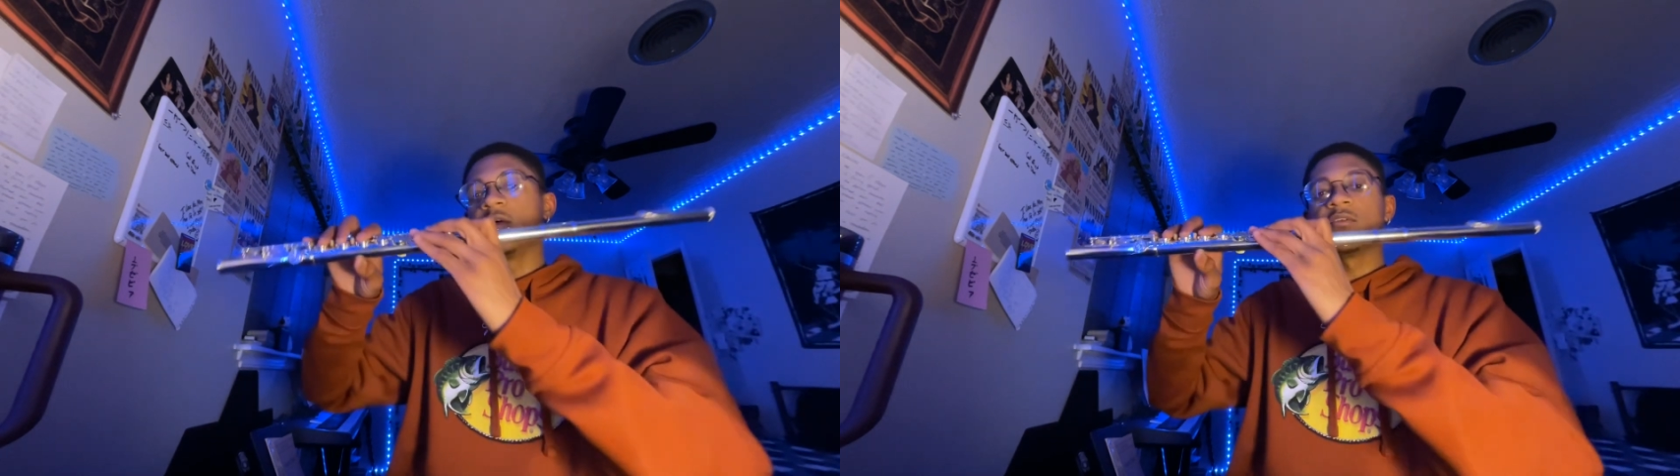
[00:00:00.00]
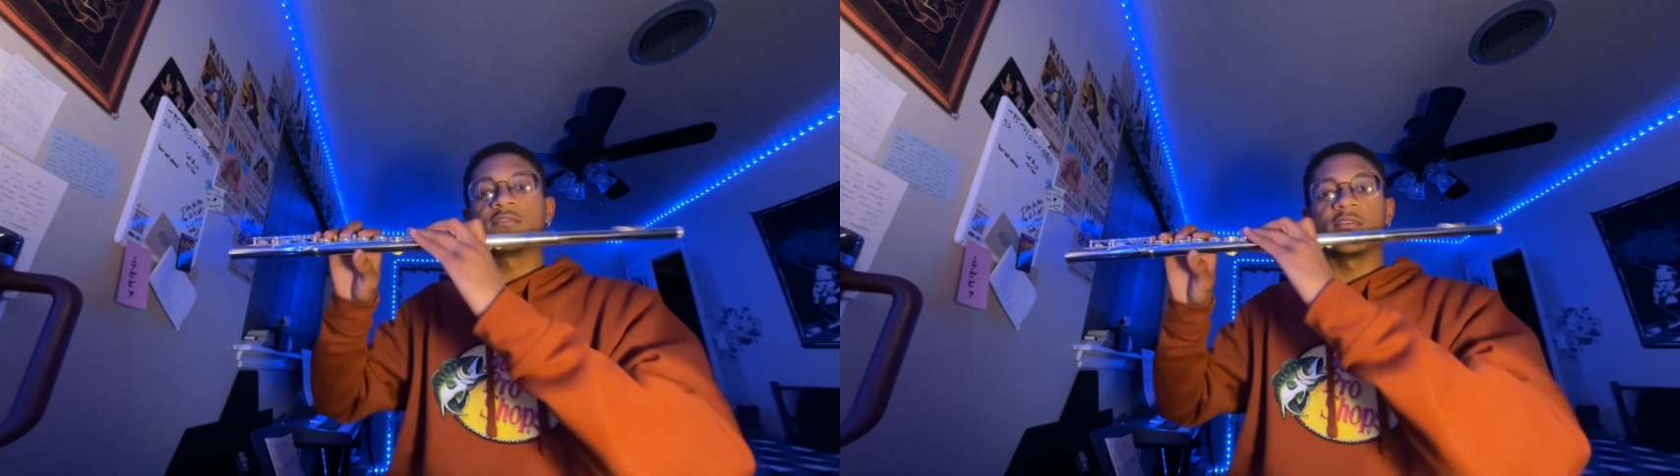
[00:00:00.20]

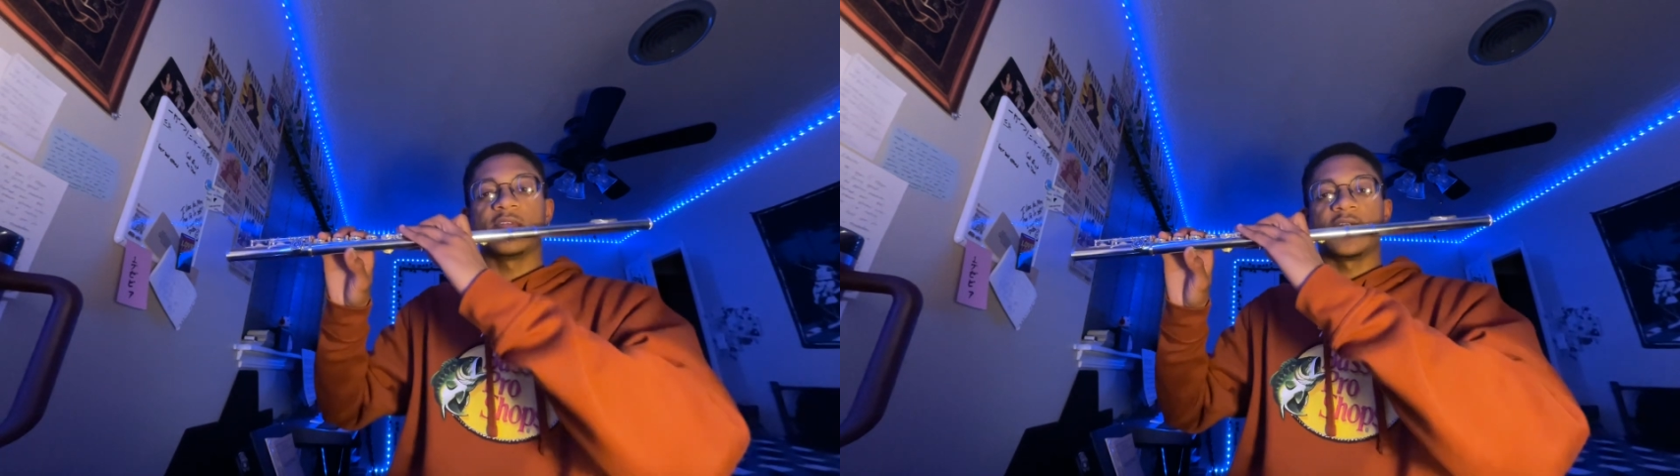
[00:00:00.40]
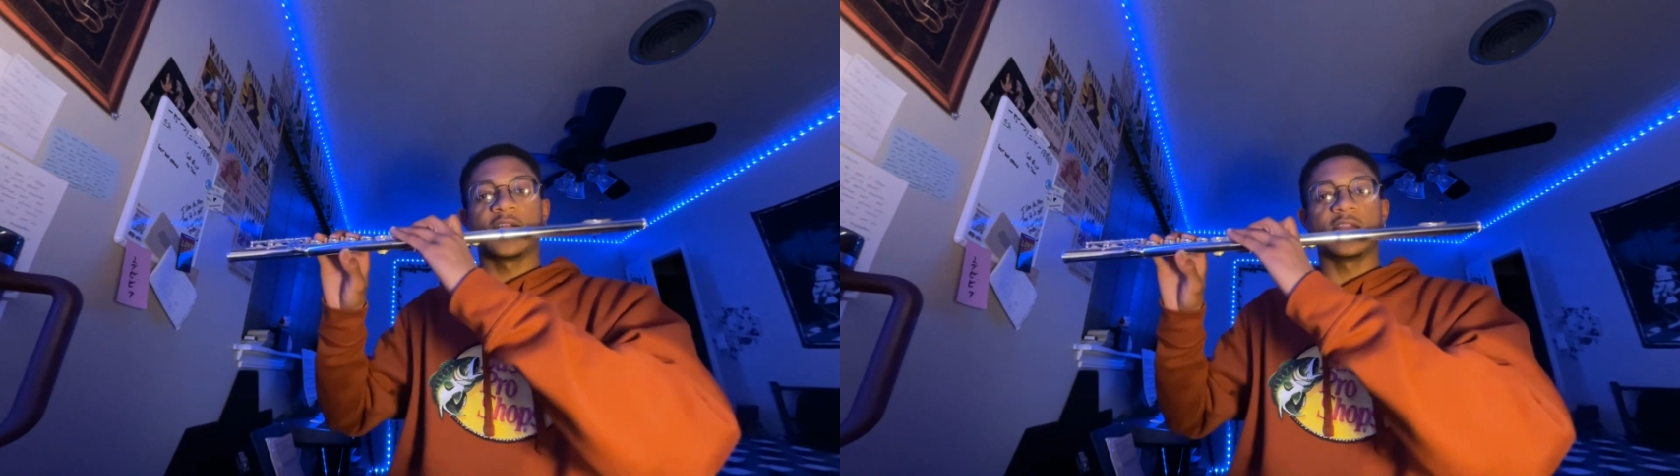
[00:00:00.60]
So
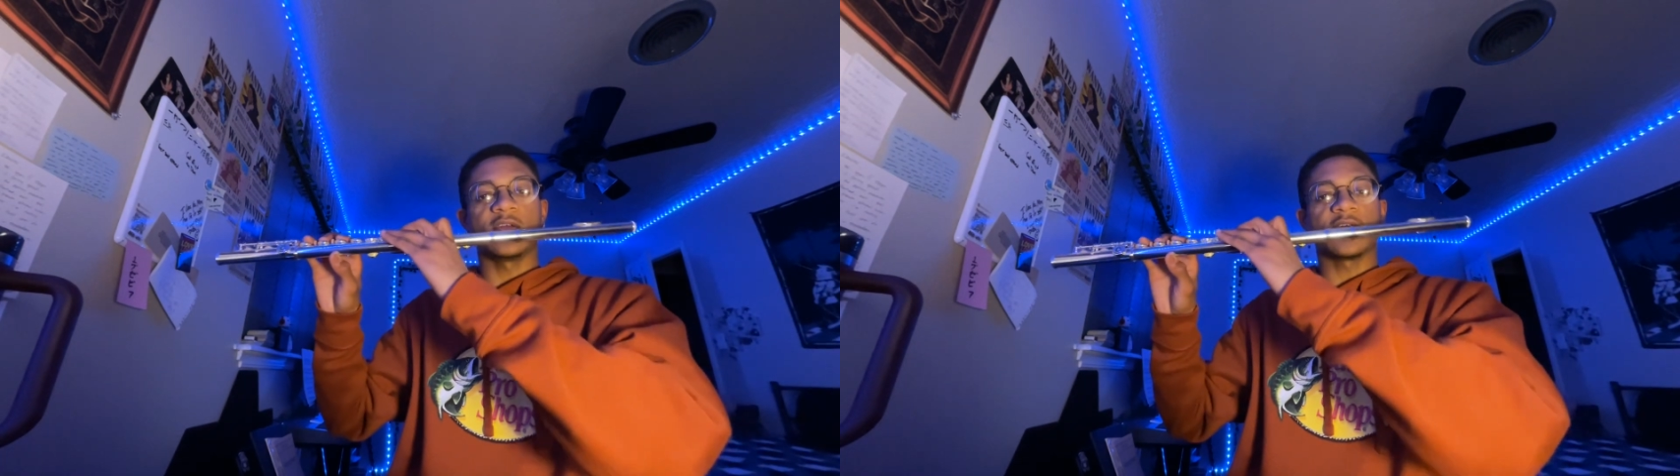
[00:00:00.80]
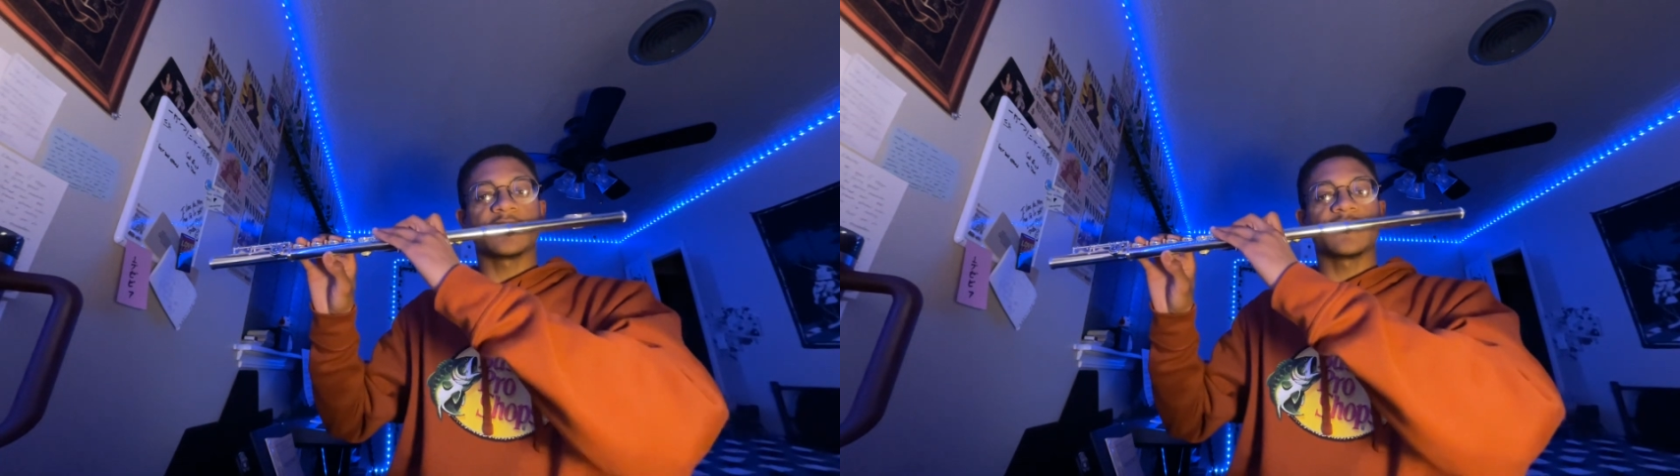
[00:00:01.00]
then it
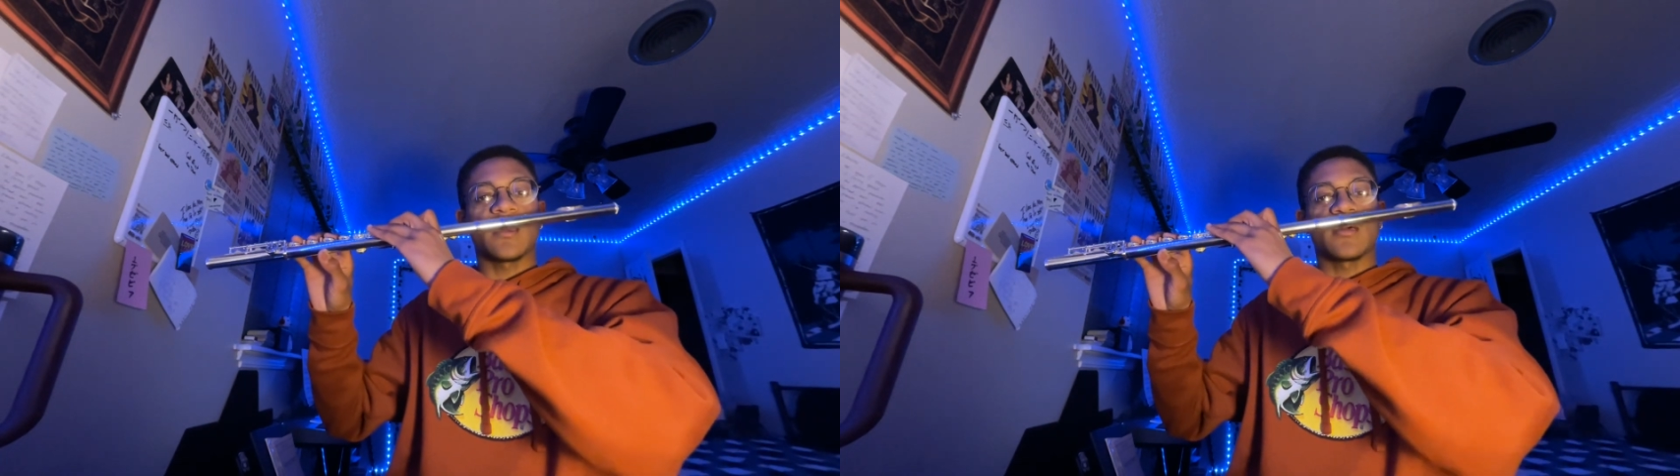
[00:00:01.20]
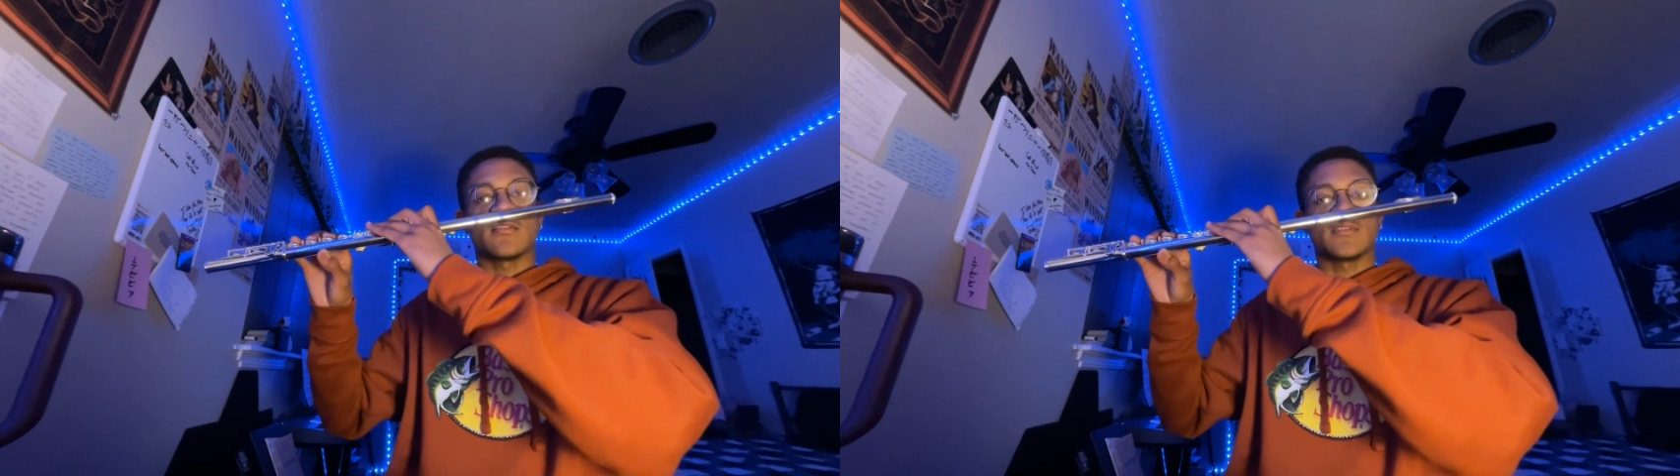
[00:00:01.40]
looks
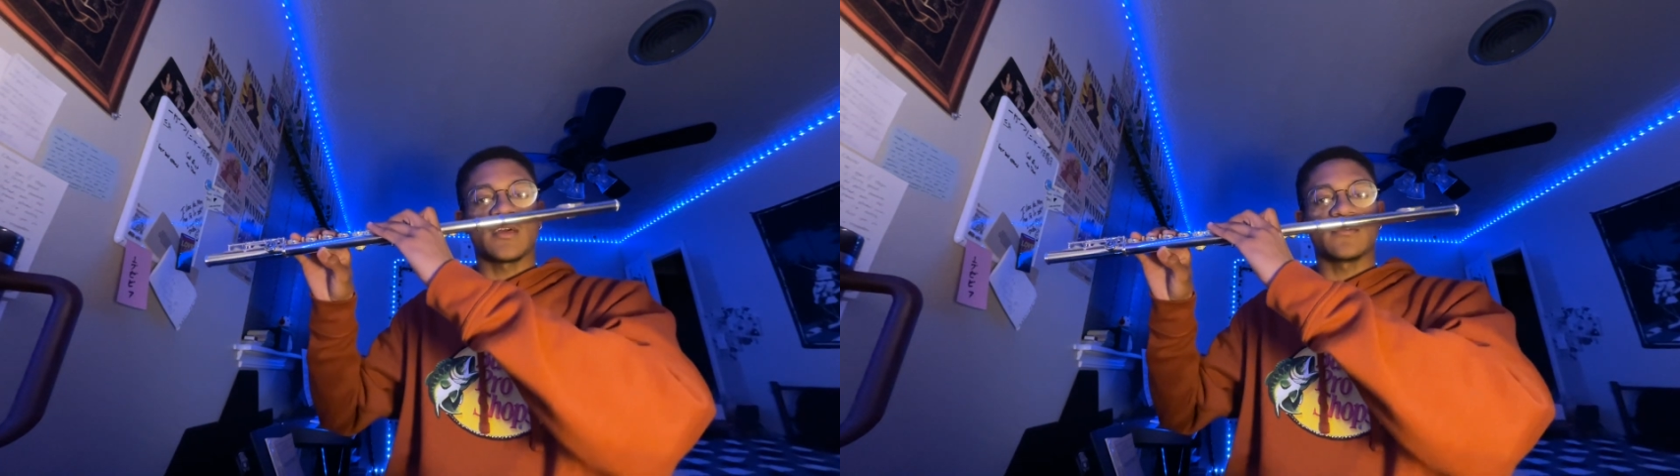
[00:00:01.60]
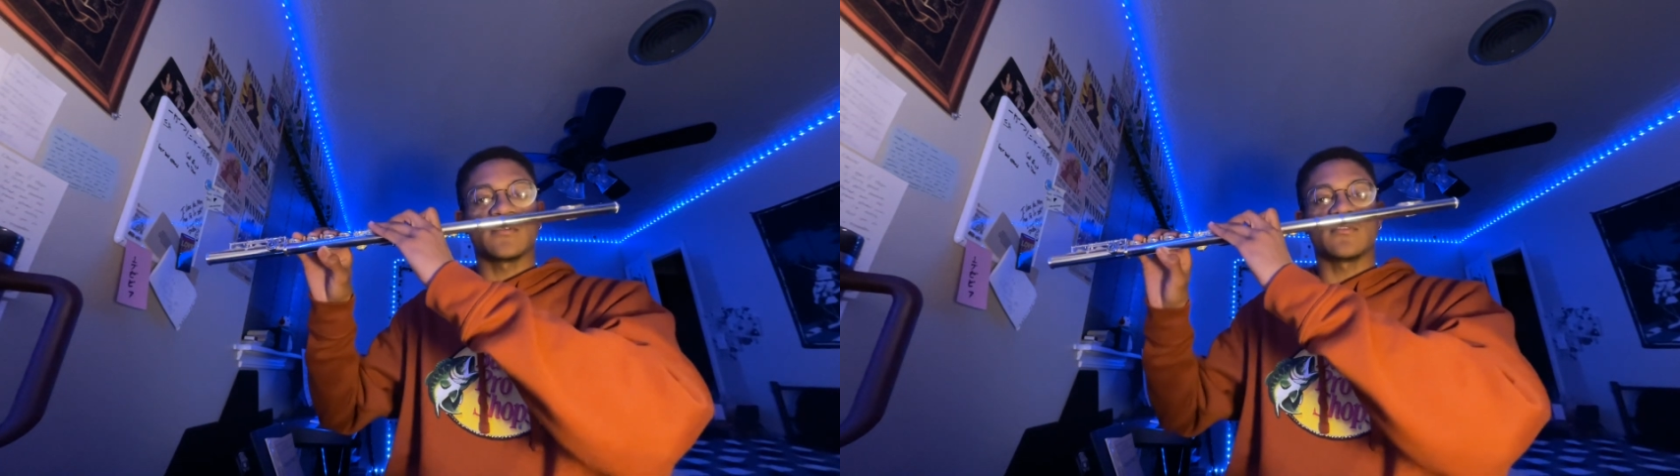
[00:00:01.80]
like
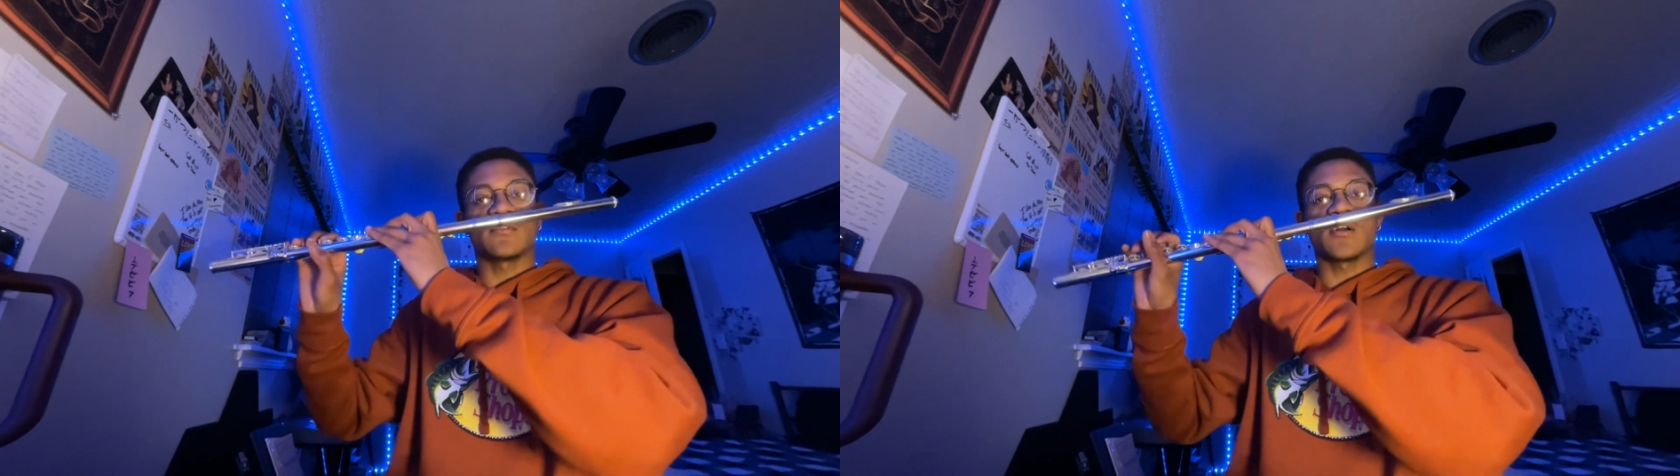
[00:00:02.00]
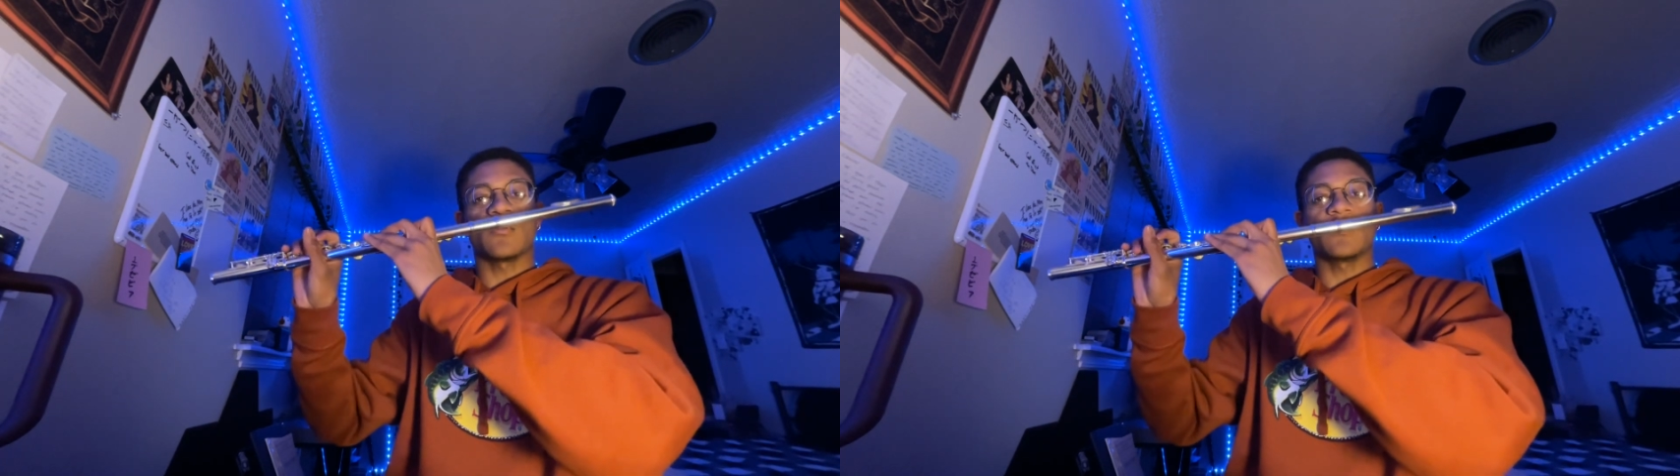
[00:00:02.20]
this. It's
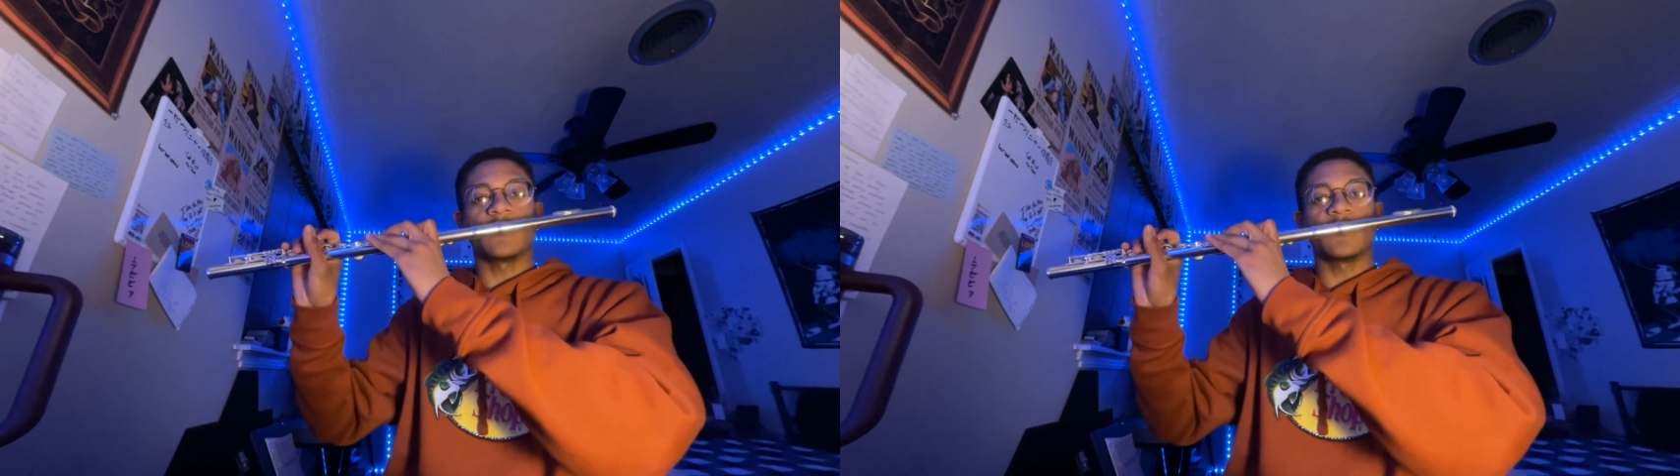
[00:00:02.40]
not going